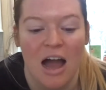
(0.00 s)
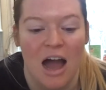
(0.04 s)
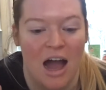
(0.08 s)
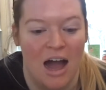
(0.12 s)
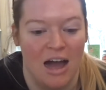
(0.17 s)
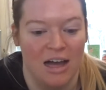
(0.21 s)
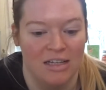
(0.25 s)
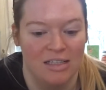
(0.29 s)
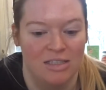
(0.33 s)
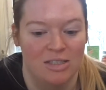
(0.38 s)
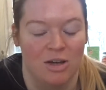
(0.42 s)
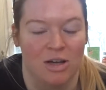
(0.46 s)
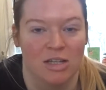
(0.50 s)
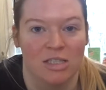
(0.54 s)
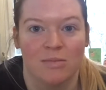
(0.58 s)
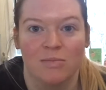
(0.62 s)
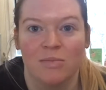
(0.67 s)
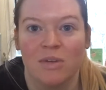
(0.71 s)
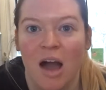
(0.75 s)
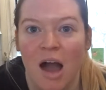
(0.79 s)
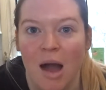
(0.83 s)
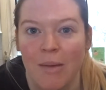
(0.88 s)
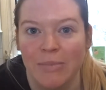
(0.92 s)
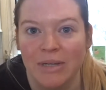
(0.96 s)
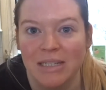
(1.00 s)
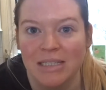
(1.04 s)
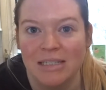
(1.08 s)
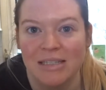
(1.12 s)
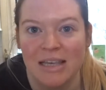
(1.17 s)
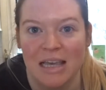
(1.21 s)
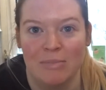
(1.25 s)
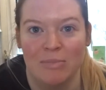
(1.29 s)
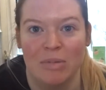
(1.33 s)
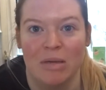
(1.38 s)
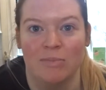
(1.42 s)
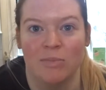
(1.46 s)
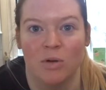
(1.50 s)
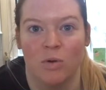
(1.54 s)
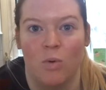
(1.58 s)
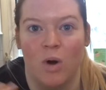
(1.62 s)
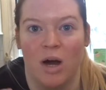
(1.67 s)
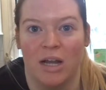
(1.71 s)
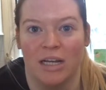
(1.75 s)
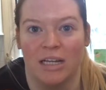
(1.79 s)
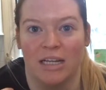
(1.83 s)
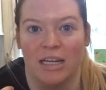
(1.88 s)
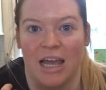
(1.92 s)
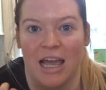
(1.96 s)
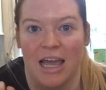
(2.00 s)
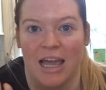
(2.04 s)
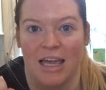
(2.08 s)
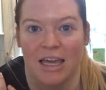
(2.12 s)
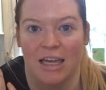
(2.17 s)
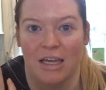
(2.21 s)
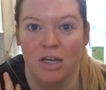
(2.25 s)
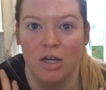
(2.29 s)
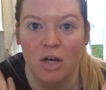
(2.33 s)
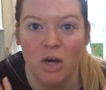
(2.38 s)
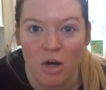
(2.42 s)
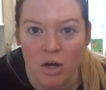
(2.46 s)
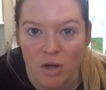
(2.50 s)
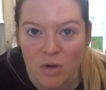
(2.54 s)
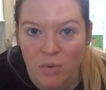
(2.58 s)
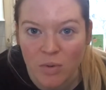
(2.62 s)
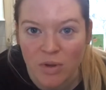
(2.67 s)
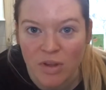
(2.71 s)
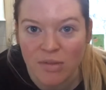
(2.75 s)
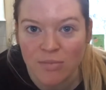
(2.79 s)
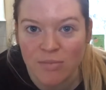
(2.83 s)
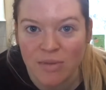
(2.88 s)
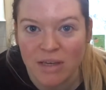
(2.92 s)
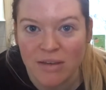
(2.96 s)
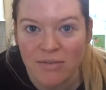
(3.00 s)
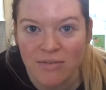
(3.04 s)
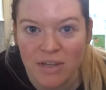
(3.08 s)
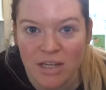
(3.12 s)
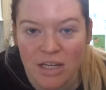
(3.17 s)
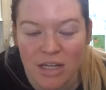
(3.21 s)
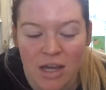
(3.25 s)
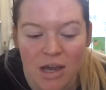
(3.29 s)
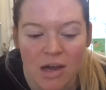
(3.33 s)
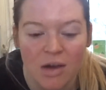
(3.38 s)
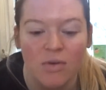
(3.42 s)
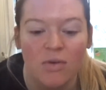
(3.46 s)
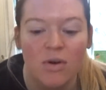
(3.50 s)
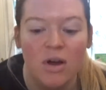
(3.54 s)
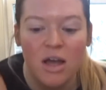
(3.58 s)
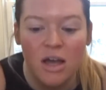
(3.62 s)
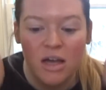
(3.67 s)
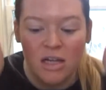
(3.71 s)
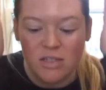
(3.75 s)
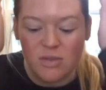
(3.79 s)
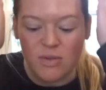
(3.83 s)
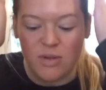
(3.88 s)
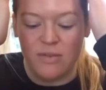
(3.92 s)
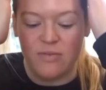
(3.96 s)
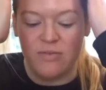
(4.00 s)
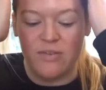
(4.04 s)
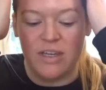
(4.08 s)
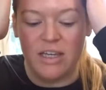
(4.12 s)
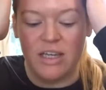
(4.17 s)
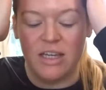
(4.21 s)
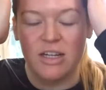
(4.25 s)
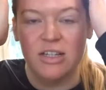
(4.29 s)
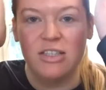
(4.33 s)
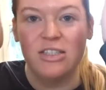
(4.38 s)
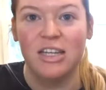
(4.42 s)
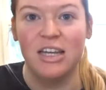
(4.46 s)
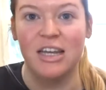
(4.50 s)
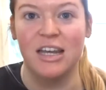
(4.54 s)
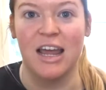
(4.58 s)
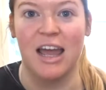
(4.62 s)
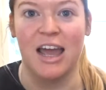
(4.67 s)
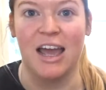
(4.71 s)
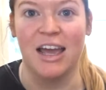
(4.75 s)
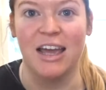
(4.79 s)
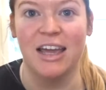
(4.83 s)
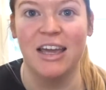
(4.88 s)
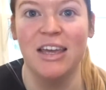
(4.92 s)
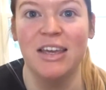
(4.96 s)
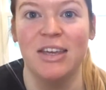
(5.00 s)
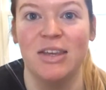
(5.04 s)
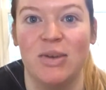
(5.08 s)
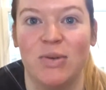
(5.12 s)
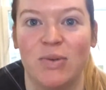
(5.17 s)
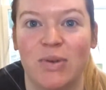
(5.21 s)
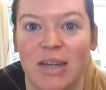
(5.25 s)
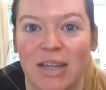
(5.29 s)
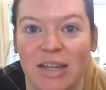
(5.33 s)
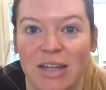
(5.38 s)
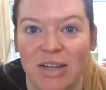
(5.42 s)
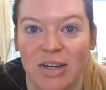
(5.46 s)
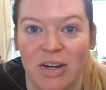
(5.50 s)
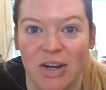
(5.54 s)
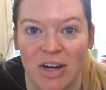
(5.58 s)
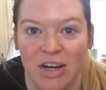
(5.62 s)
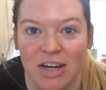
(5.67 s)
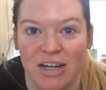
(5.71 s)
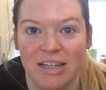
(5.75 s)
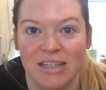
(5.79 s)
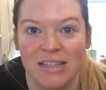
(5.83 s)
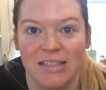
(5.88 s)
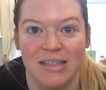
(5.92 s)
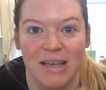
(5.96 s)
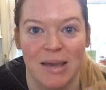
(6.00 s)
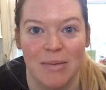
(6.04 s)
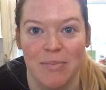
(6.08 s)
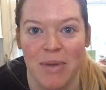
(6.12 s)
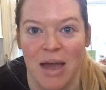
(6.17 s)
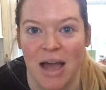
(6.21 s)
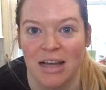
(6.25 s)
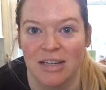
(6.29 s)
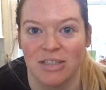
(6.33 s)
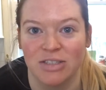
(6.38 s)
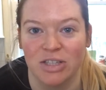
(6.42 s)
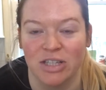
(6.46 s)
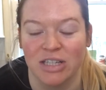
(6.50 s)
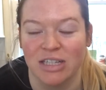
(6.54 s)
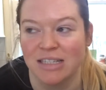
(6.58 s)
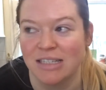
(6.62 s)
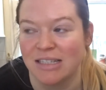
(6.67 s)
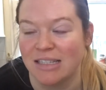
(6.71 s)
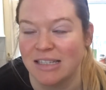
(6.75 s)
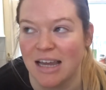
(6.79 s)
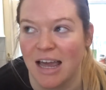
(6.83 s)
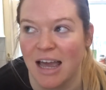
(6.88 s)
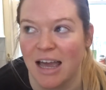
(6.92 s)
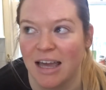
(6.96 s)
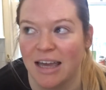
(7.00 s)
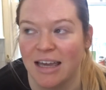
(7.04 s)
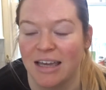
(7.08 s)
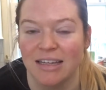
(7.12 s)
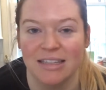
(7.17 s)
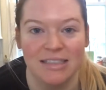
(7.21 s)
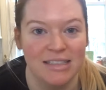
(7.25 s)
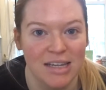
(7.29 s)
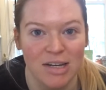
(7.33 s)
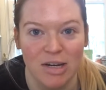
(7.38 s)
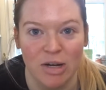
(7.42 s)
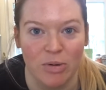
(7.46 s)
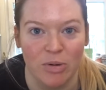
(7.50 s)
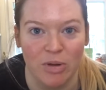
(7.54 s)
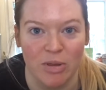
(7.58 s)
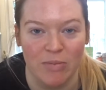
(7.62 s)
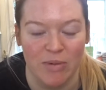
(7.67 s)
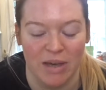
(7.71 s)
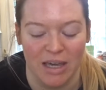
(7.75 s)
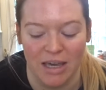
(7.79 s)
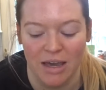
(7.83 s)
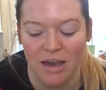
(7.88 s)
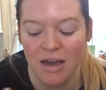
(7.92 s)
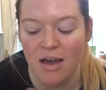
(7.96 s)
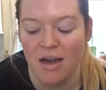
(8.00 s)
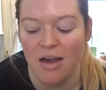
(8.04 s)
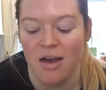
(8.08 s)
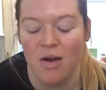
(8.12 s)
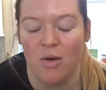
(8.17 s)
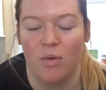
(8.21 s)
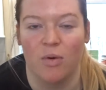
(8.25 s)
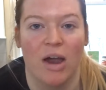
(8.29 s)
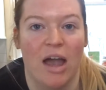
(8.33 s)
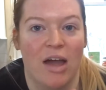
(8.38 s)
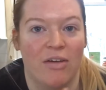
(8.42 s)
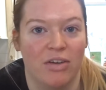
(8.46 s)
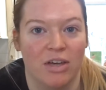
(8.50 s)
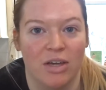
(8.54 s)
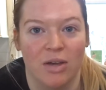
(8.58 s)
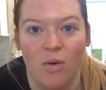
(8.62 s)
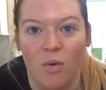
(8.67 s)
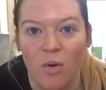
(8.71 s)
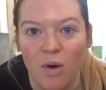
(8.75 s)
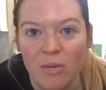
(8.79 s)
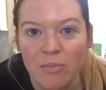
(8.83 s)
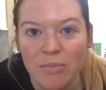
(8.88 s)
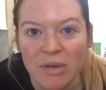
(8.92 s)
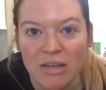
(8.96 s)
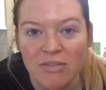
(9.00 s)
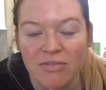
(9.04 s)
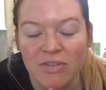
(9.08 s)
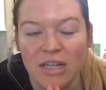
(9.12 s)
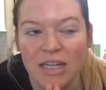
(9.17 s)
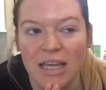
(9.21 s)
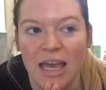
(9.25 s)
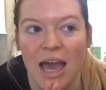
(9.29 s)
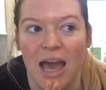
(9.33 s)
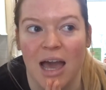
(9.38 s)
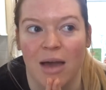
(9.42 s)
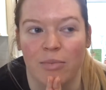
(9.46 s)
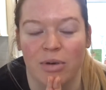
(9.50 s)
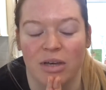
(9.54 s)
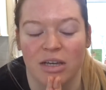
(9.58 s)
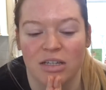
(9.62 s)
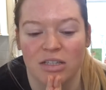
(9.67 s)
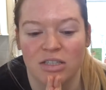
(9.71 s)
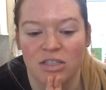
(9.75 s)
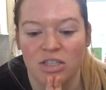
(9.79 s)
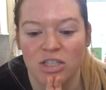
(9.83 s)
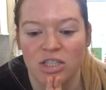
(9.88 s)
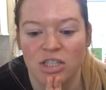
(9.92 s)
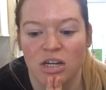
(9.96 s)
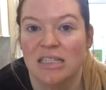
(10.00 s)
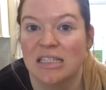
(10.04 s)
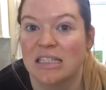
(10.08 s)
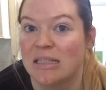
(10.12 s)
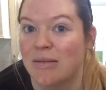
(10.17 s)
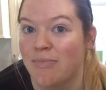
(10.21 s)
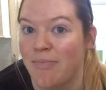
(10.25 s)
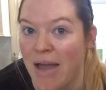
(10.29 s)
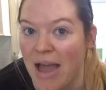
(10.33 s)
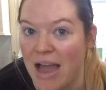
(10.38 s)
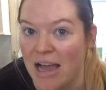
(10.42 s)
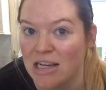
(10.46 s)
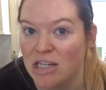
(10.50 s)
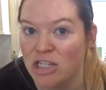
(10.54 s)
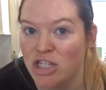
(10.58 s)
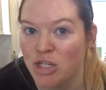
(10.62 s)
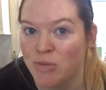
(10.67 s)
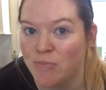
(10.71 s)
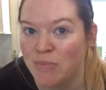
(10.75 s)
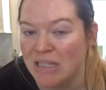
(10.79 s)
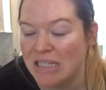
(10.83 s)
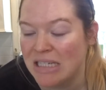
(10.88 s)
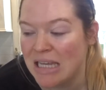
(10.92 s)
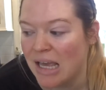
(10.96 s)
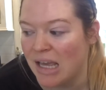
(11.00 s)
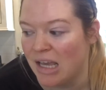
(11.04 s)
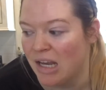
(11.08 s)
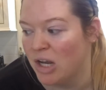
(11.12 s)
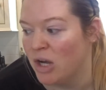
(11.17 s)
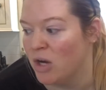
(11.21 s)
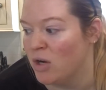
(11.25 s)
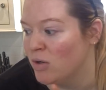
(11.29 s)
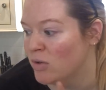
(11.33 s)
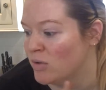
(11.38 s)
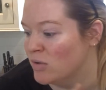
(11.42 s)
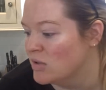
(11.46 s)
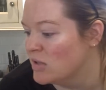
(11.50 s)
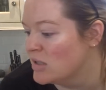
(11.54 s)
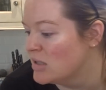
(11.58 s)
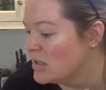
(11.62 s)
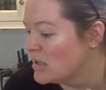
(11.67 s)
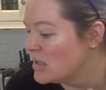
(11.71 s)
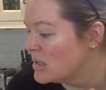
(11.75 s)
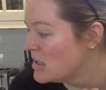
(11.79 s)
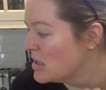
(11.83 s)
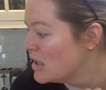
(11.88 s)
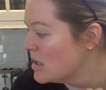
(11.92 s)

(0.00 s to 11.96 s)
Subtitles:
I saw some comments saying people wanted a cook with me video, so I figured today you can cook St. Patrick's Day dinner with me. We're having corned beef and cabbage, smashed potatoes.